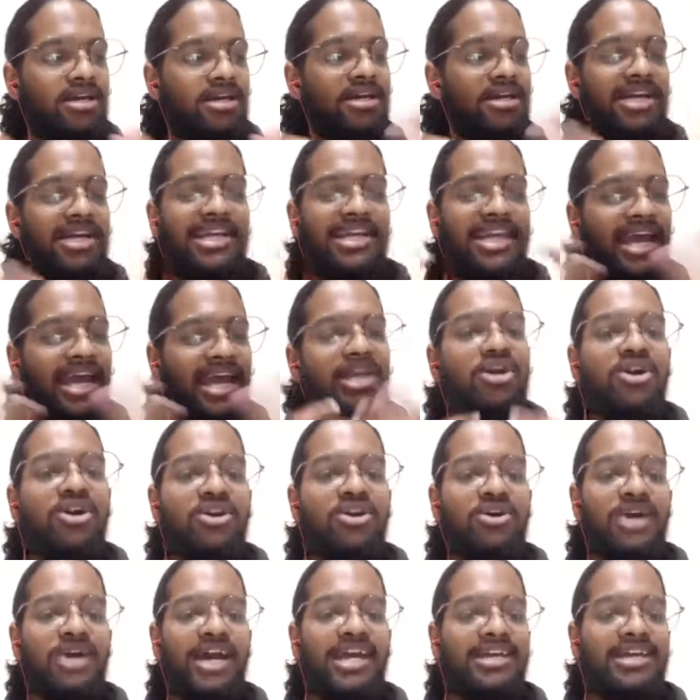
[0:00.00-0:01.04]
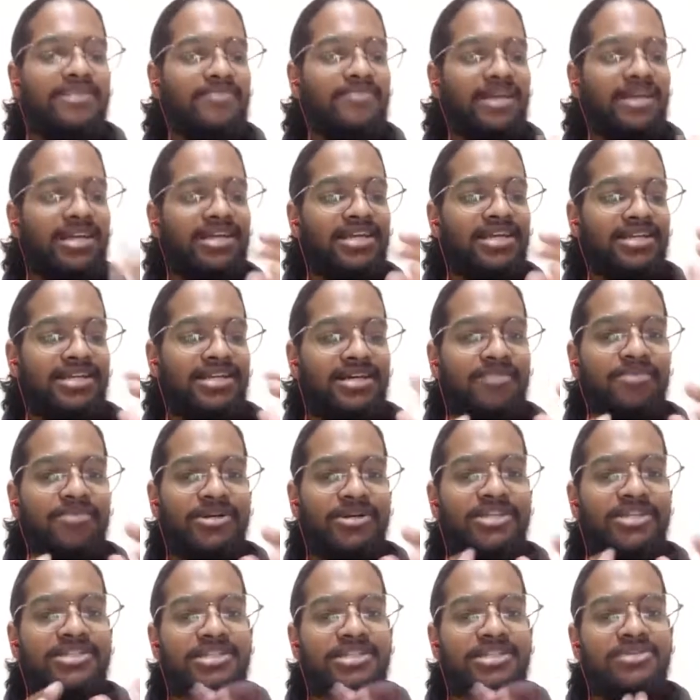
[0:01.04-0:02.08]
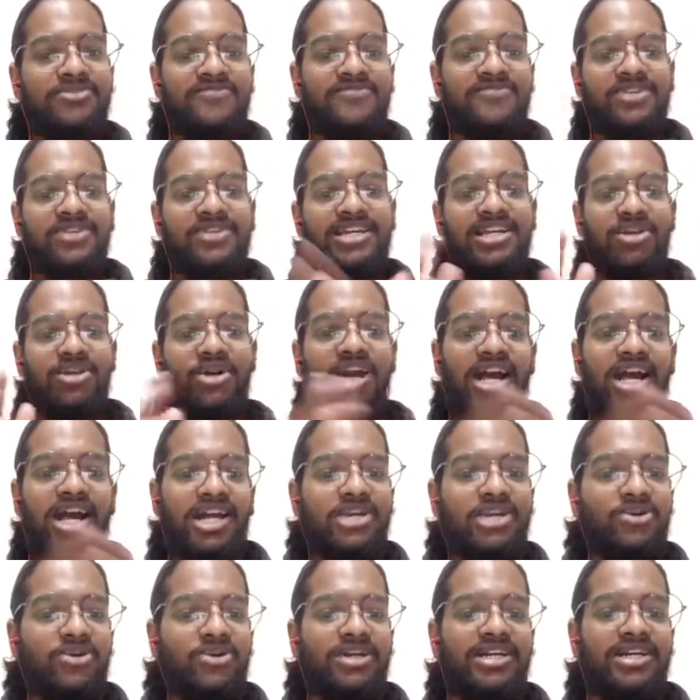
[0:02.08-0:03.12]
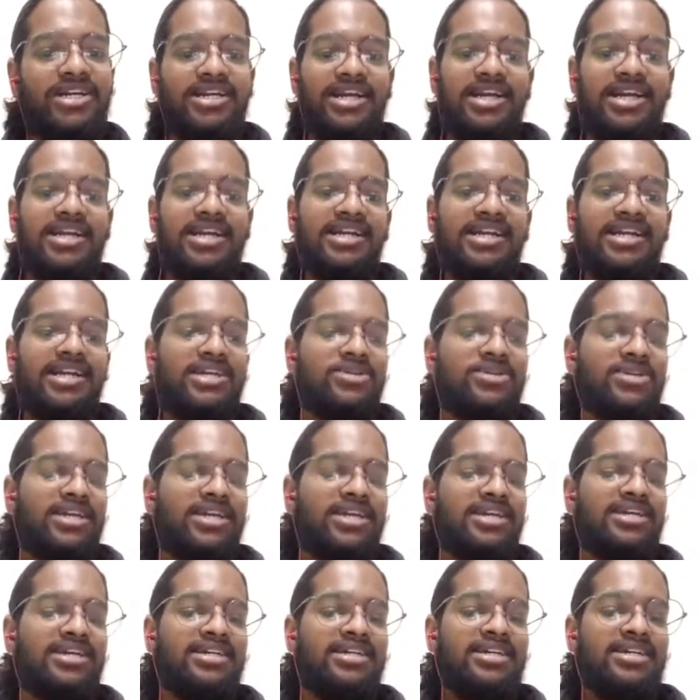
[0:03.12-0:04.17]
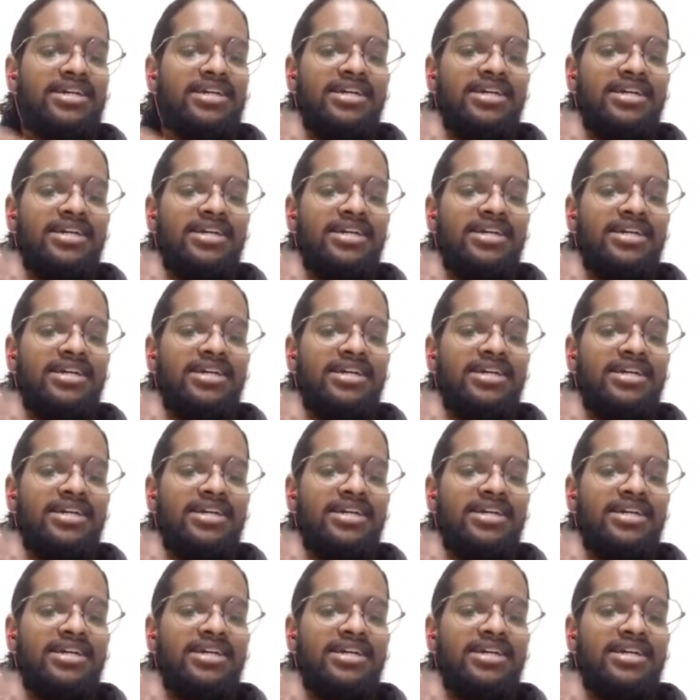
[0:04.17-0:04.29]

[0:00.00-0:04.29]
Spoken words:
I don't know, I am like a person who, if you tell you can't do it, I try to like